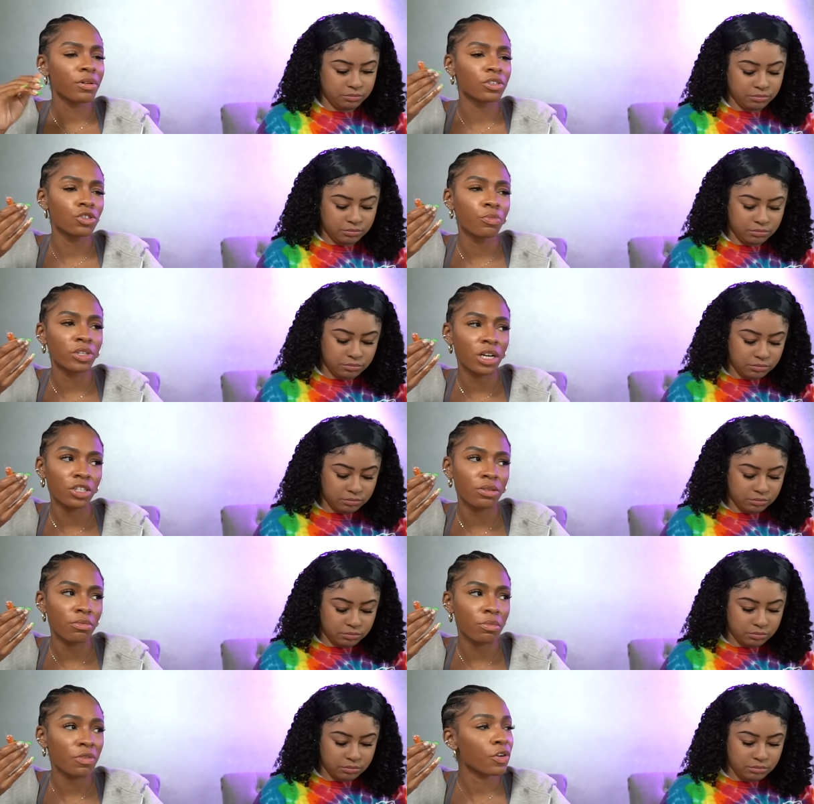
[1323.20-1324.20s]
Speaker 1: wasn't super touchy
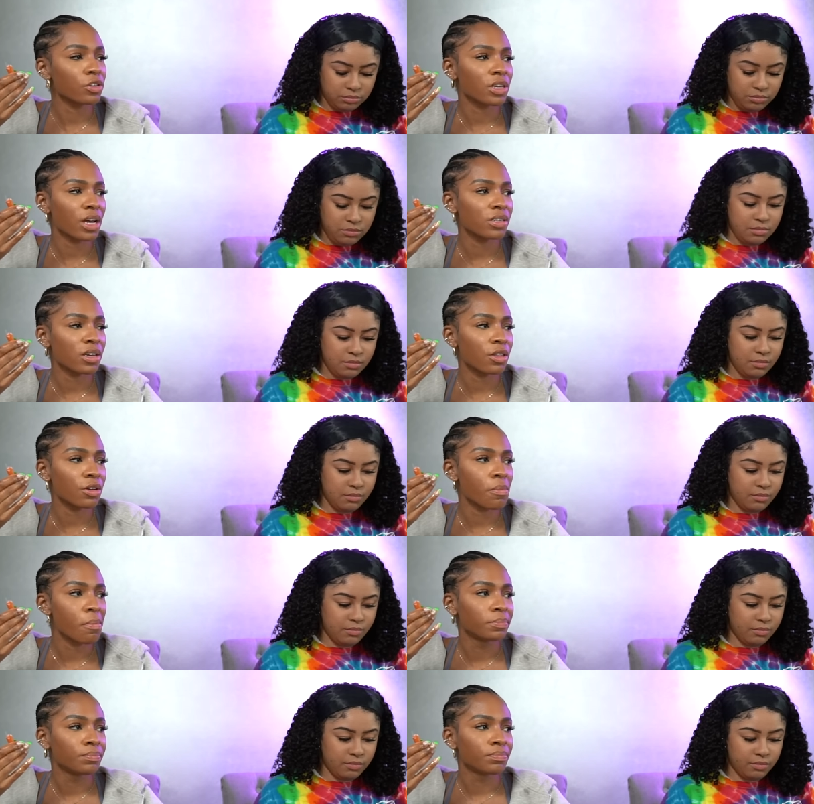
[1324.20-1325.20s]
when we first got together.
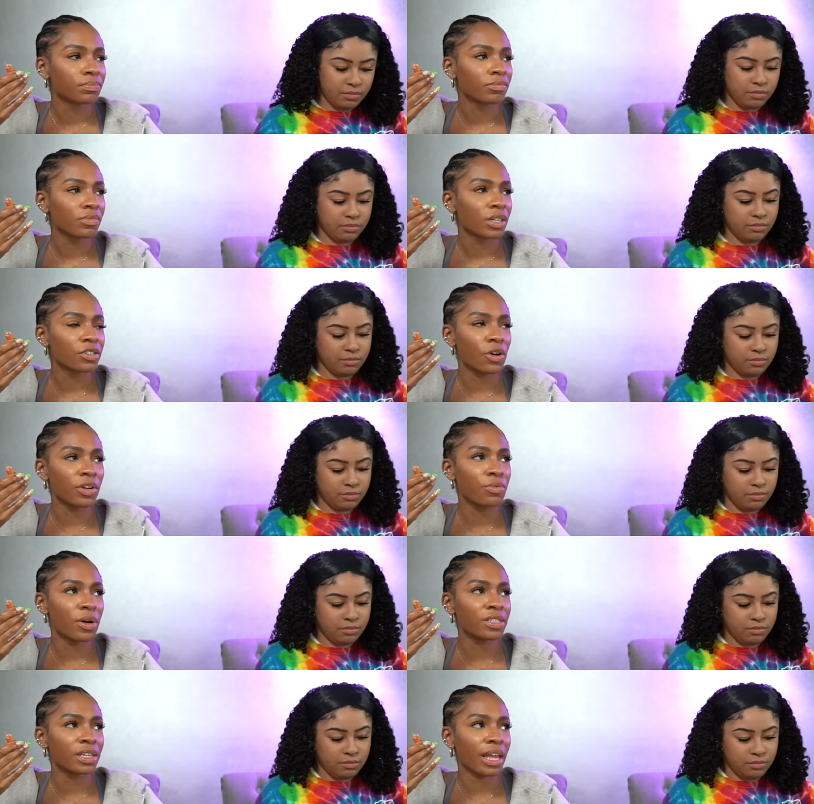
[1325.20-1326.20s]
So he
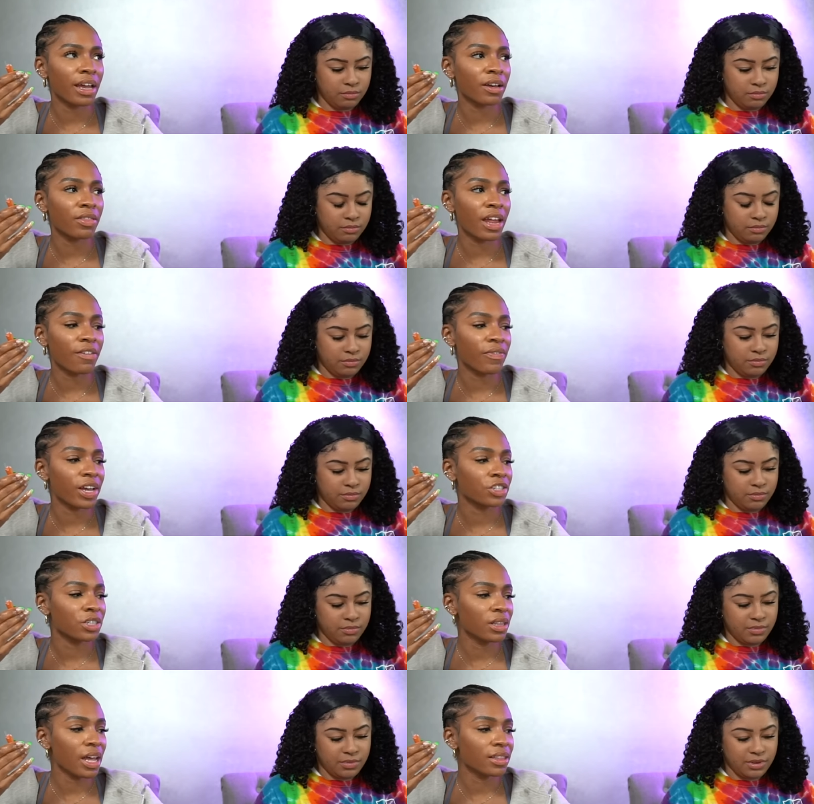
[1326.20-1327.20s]
wasn't like that
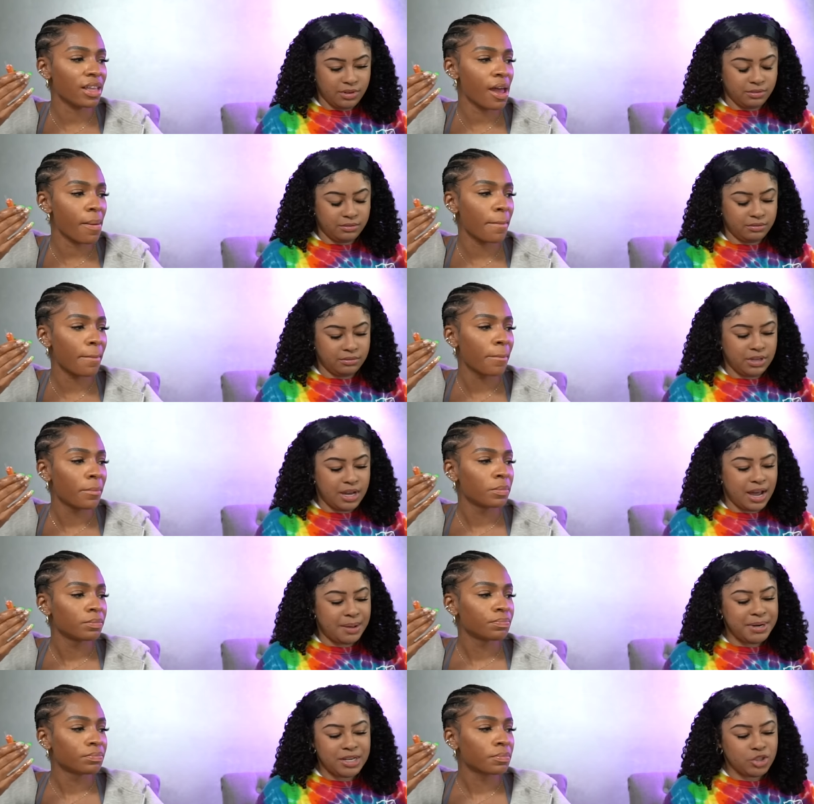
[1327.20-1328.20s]
affectionate like that.
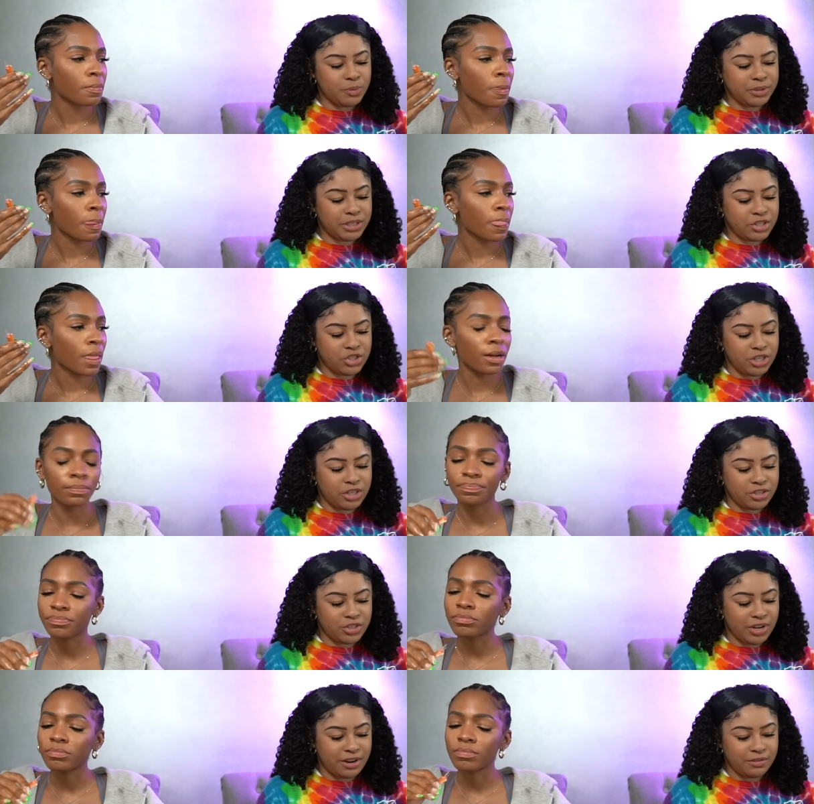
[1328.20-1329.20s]
Speaker 2: Yeah, I'm not super touchy either,
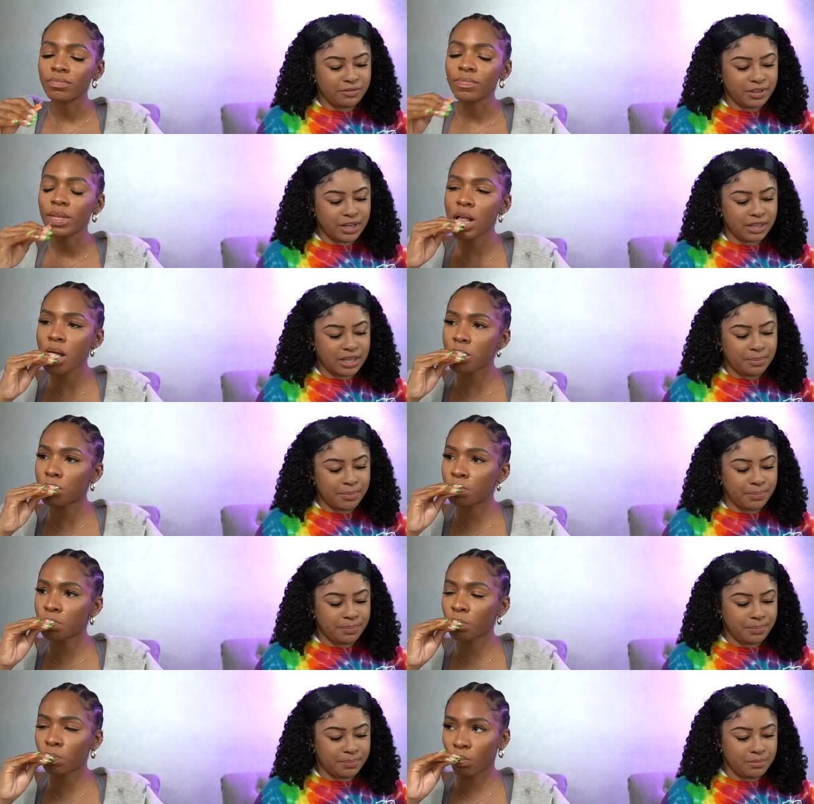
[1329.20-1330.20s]
so I don't feel like that
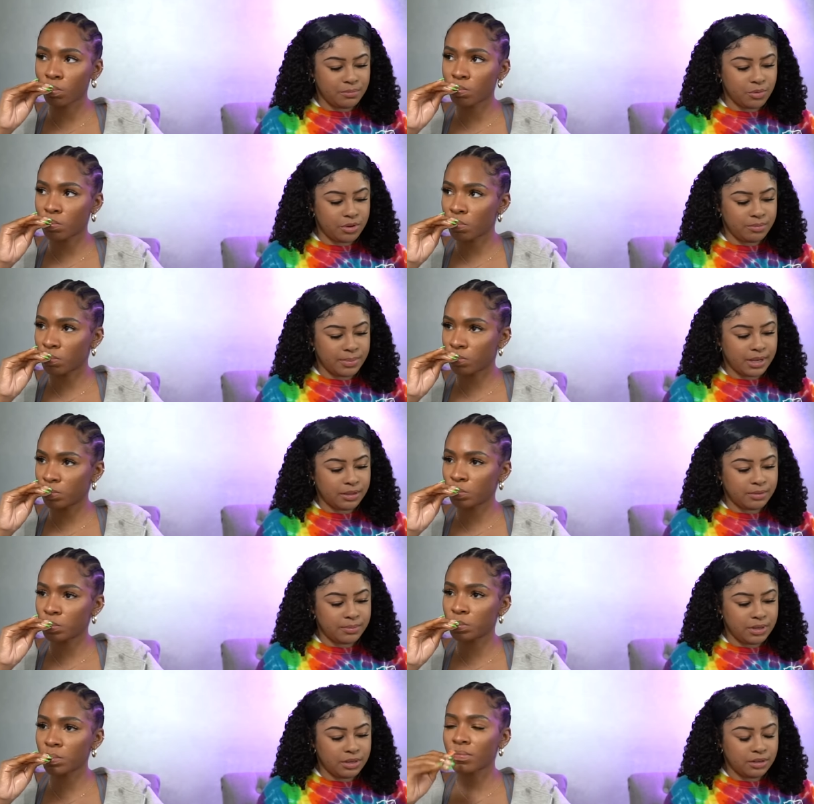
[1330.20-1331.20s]
would have
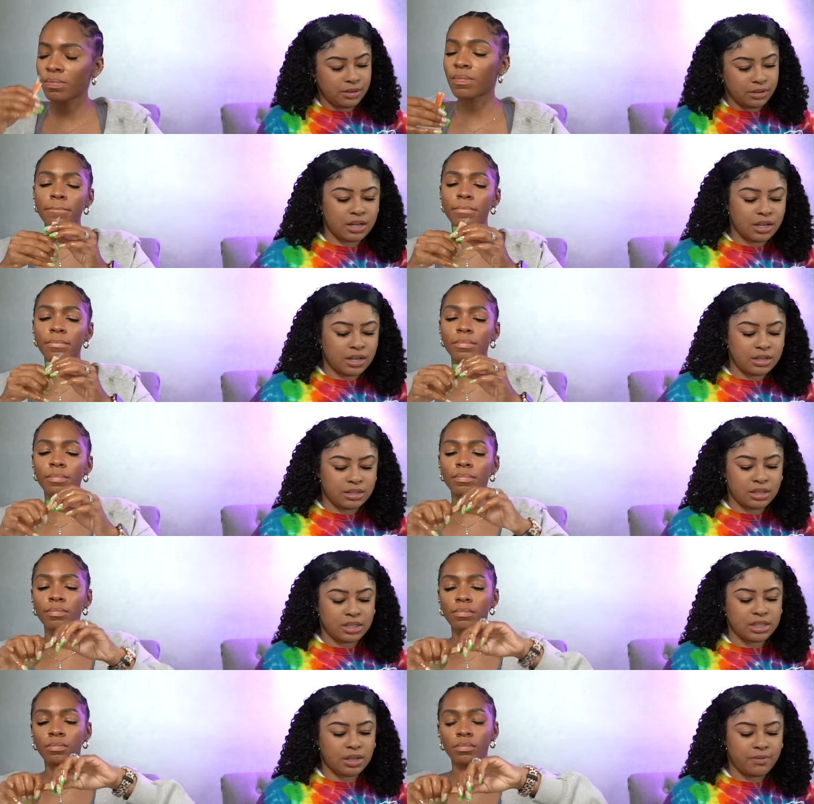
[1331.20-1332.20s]
bothered me
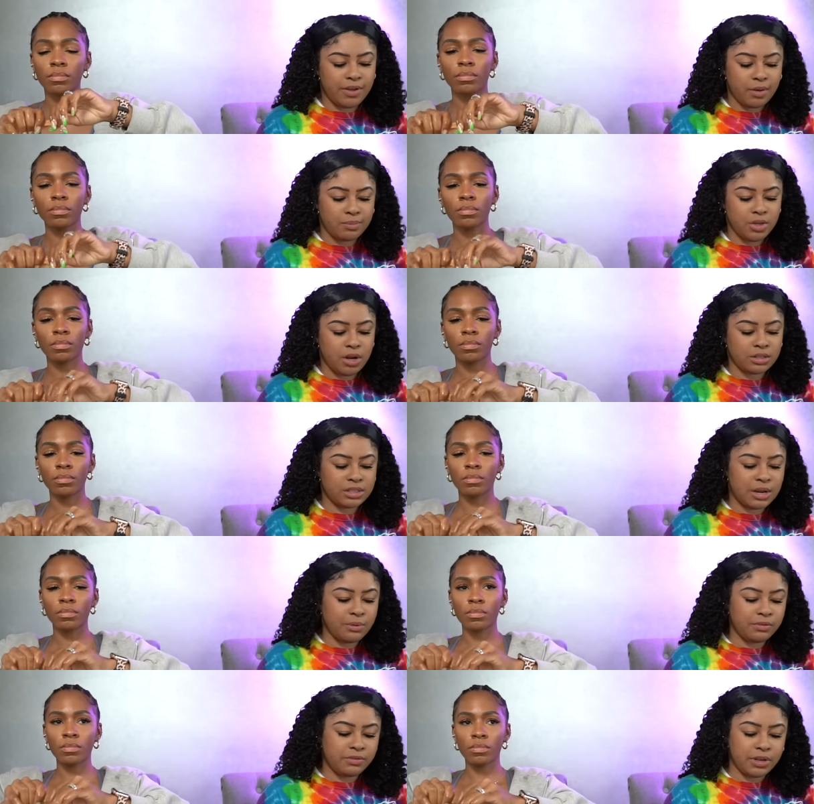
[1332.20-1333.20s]
the self help talks
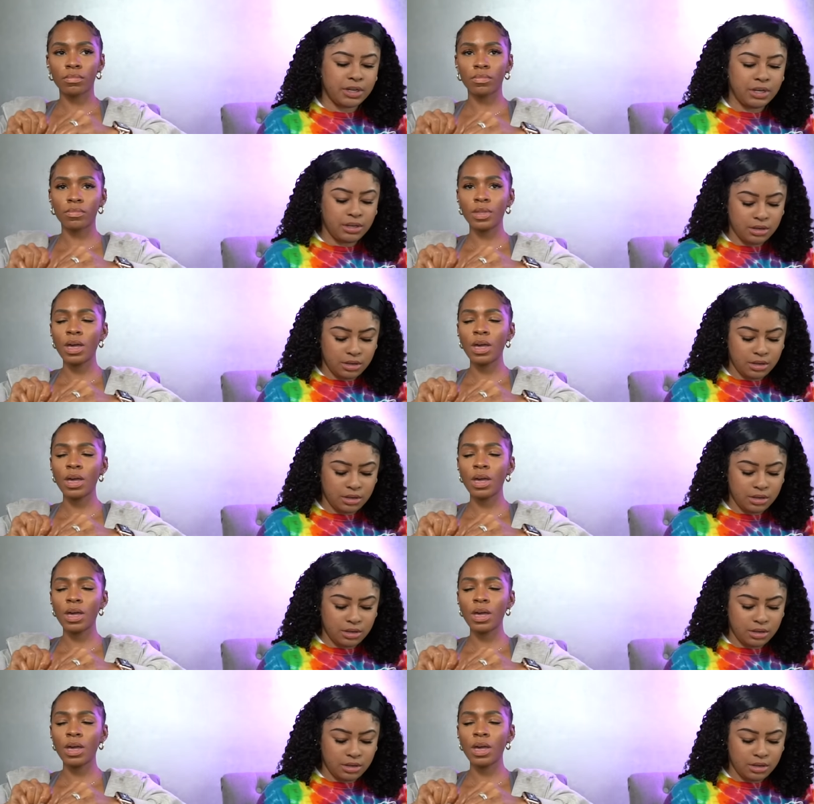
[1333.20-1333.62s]
that were funny.